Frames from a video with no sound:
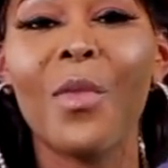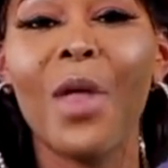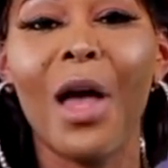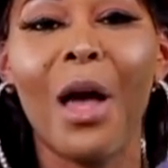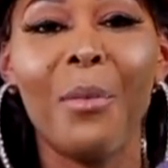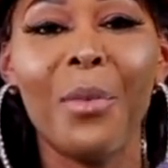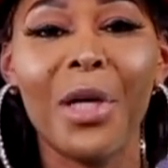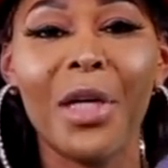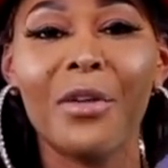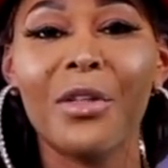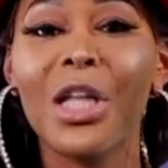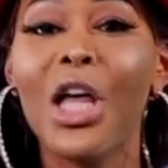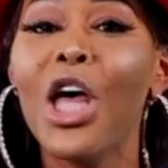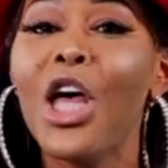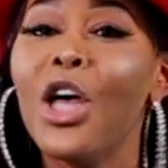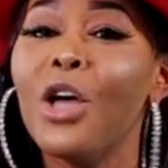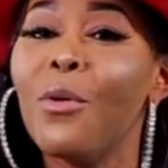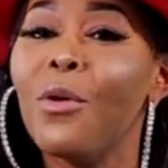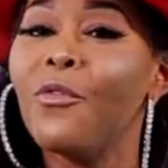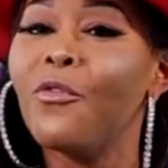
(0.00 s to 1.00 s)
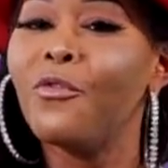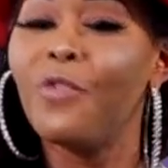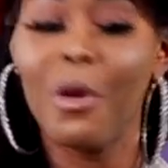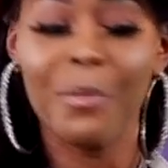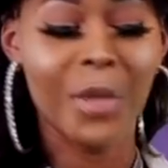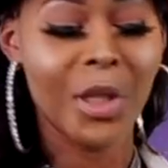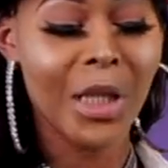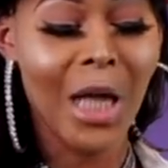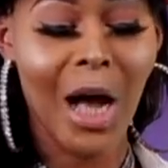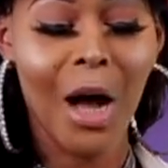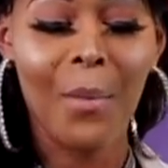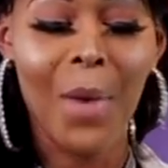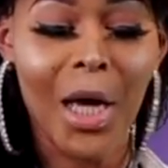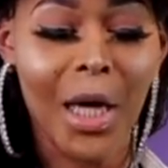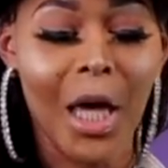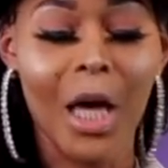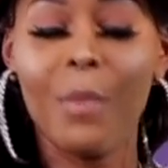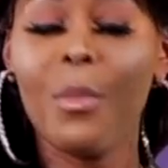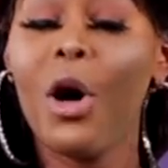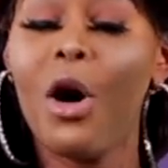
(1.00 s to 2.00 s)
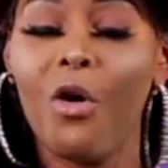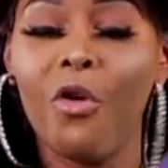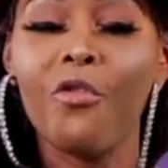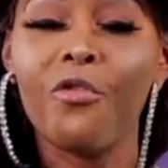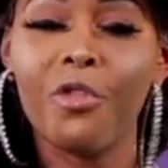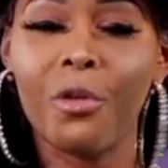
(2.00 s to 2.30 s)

I mean, from the time I came home